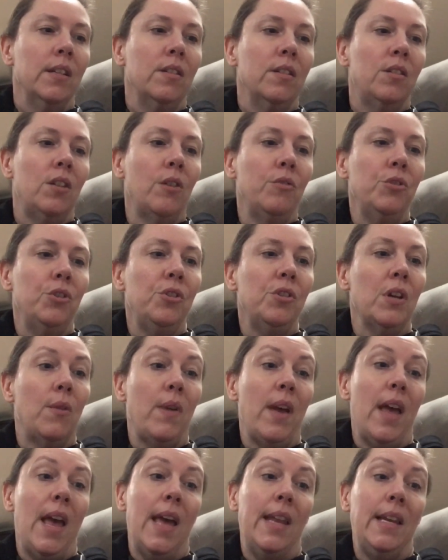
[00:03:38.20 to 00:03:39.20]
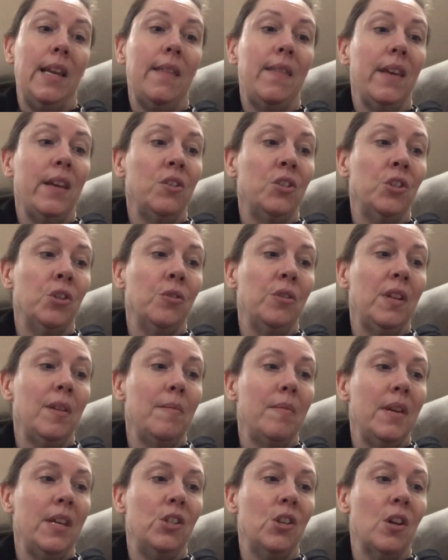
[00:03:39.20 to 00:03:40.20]
Don't you know anything, Junie
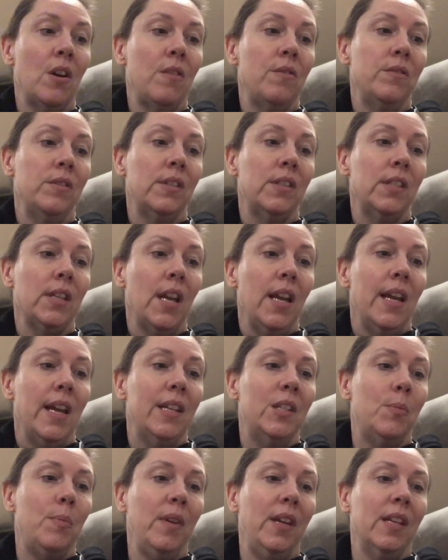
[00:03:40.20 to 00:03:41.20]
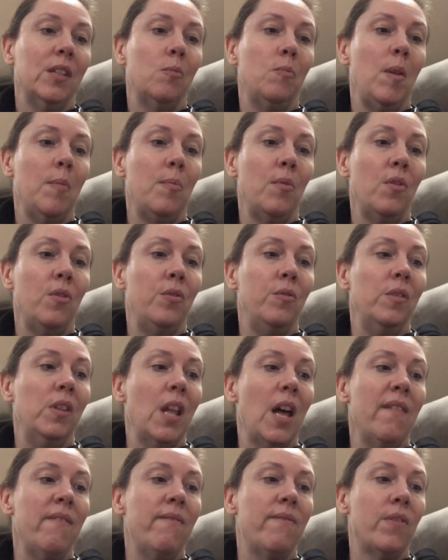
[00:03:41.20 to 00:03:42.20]
V. Jones? It's because people who
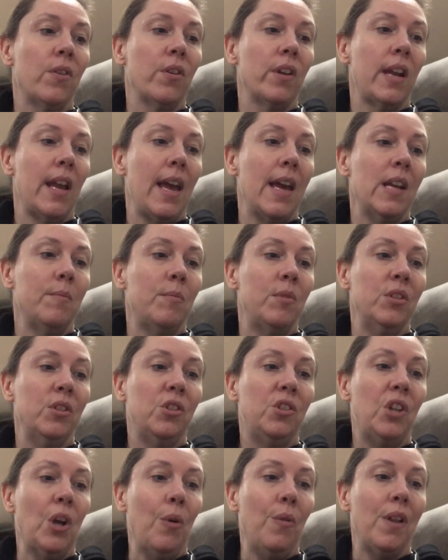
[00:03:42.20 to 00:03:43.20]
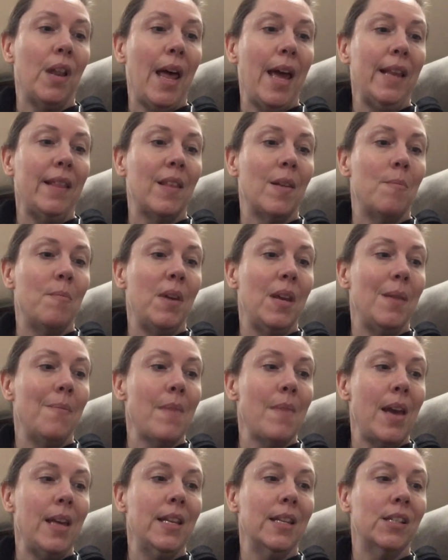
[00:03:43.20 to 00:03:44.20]
love furry animals don't like them being
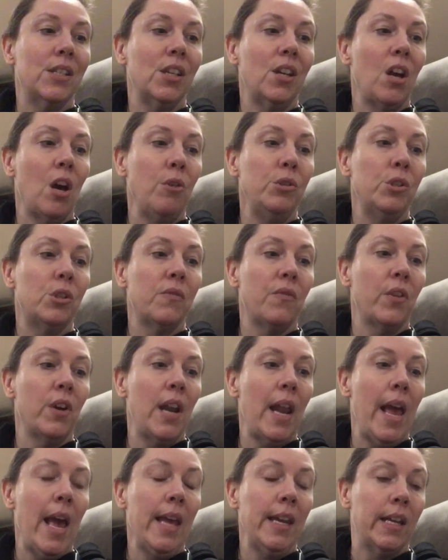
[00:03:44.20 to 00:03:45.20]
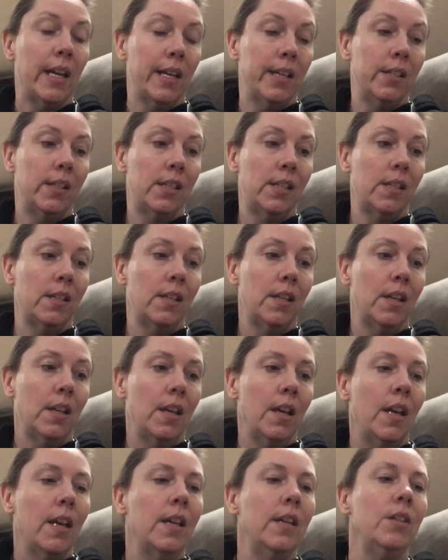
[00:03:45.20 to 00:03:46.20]
made into coats for Nanas.
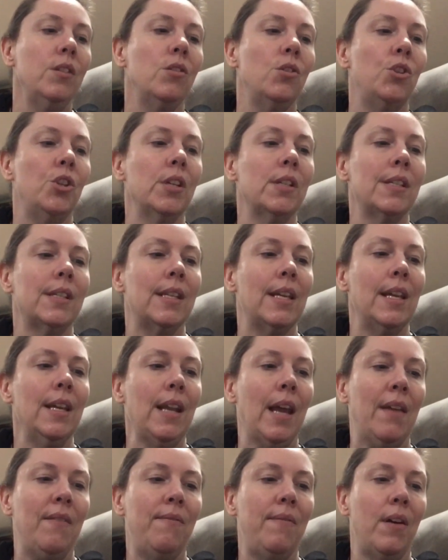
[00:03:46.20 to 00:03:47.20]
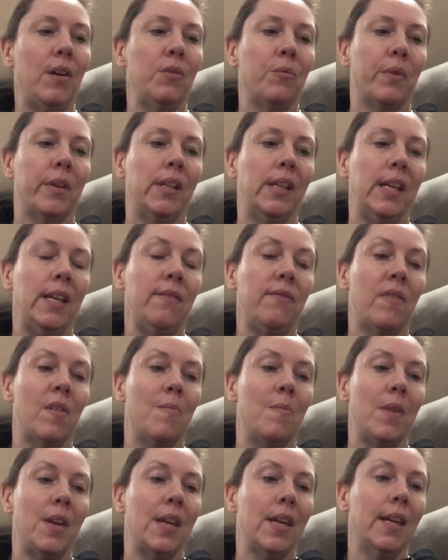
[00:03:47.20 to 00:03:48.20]
Just then I felt relief
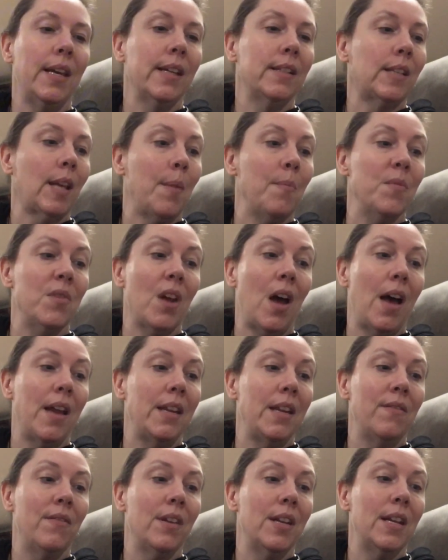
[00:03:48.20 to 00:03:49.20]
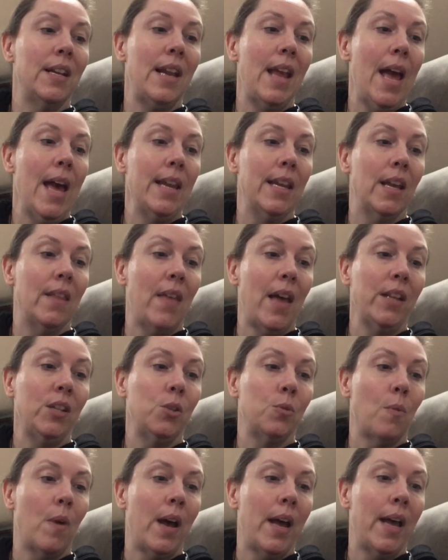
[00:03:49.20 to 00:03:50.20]
in me, 'cause I'm not even a Nana,
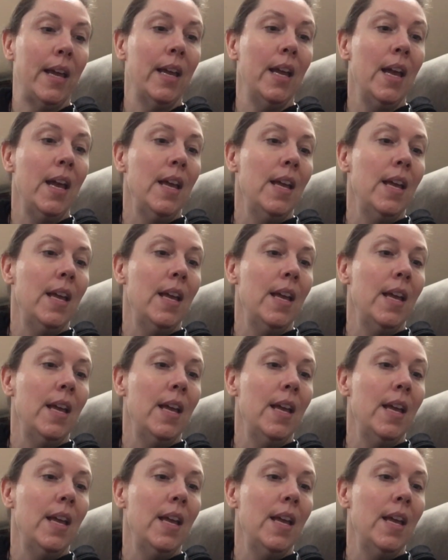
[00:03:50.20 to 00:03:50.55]
that's why.